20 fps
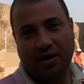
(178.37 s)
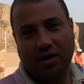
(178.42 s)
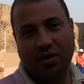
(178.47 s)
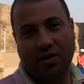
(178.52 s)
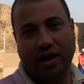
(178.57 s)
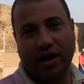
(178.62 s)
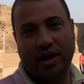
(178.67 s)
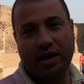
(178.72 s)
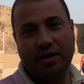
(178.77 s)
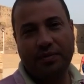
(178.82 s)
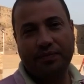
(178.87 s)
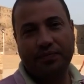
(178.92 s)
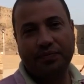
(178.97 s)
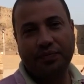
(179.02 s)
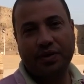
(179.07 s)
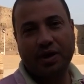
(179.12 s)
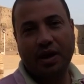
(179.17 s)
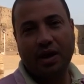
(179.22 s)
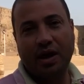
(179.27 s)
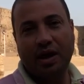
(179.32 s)
okay
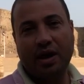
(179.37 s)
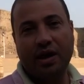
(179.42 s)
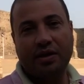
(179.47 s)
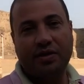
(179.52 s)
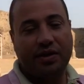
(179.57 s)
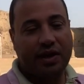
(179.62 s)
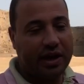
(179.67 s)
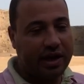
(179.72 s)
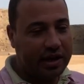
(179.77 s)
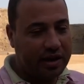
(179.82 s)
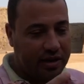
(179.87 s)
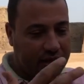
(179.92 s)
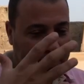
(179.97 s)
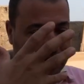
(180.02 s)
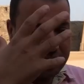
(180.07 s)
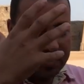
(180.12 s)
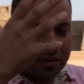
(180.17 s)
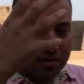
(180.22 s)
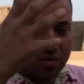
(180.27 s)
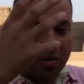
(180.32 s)
they
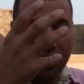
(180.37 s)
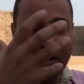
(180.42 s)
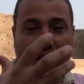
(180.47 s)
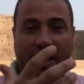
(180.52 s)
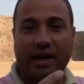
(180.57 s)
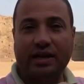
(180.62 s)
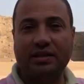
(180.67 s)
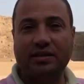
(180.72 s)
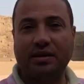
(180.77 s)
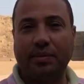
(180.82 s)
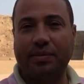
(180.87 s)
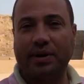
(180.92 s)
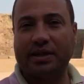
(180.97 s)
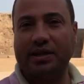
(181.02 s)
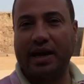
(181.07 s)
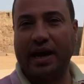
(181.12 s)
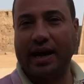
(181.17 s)
collect the body